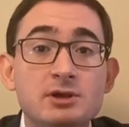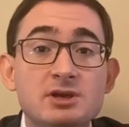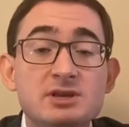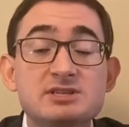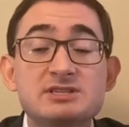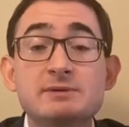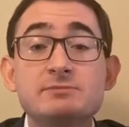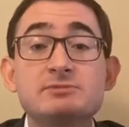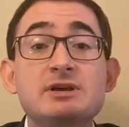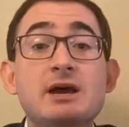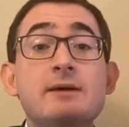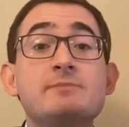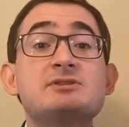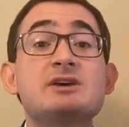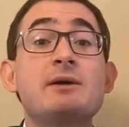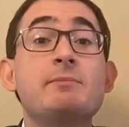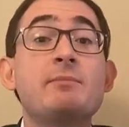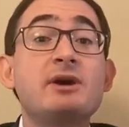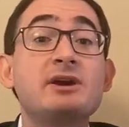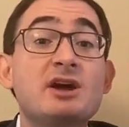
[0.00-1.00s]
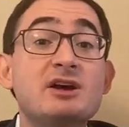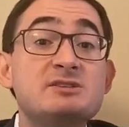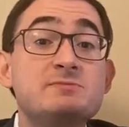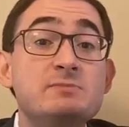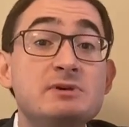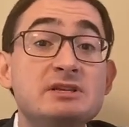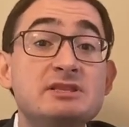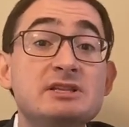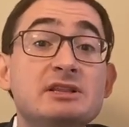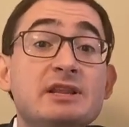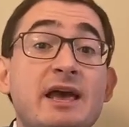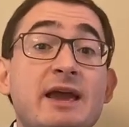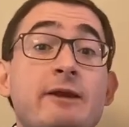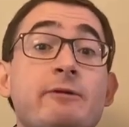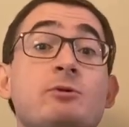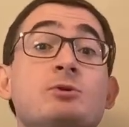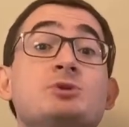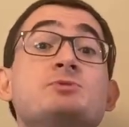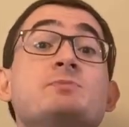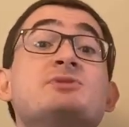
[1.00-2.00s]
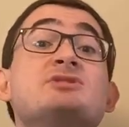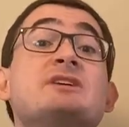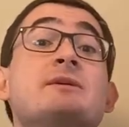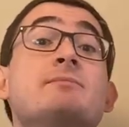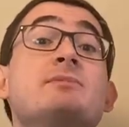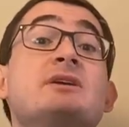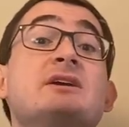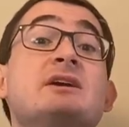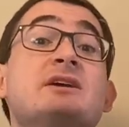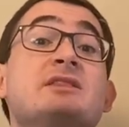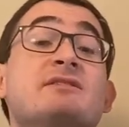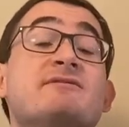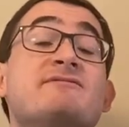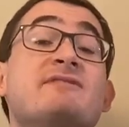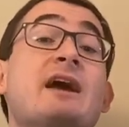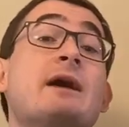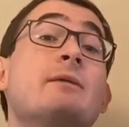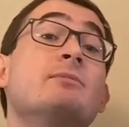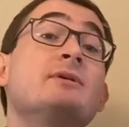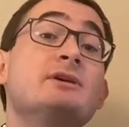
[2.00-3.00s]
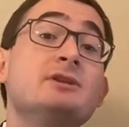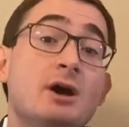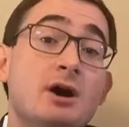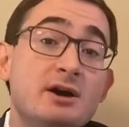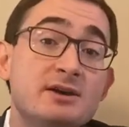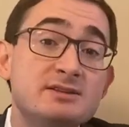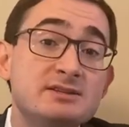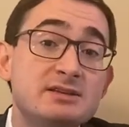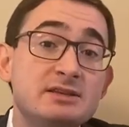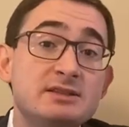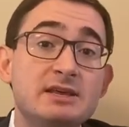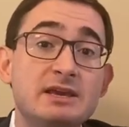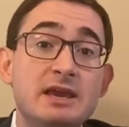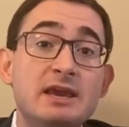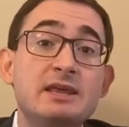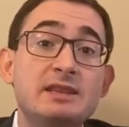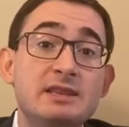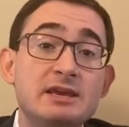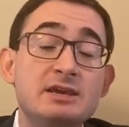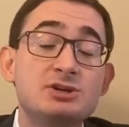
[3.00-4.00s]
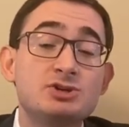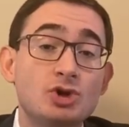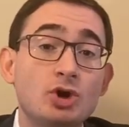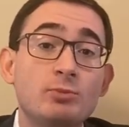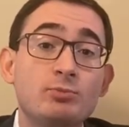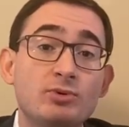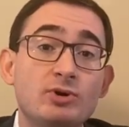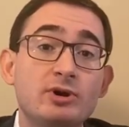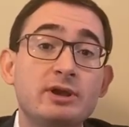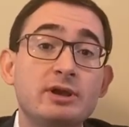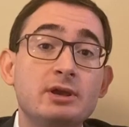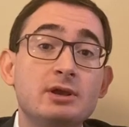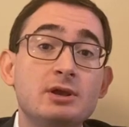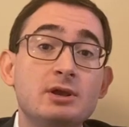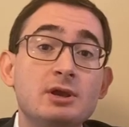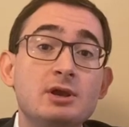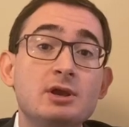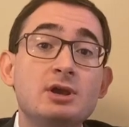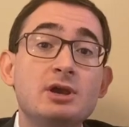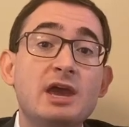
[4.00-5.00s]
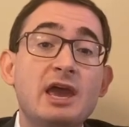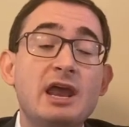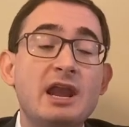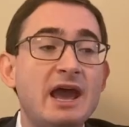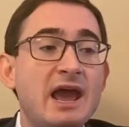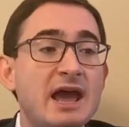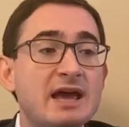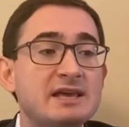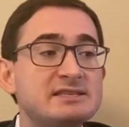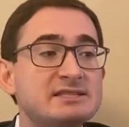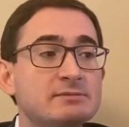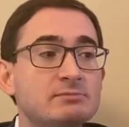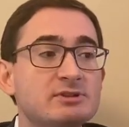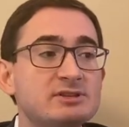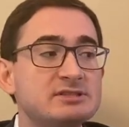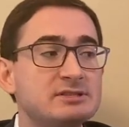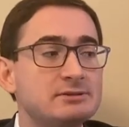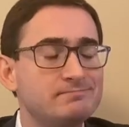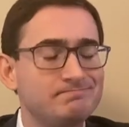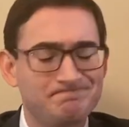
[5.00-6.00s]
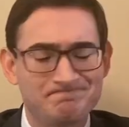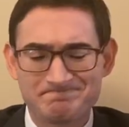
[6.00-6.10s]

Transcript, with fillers: Sometimes I might not speak the language, but somebody in the family does, and they interpret it. And I ask them, listen,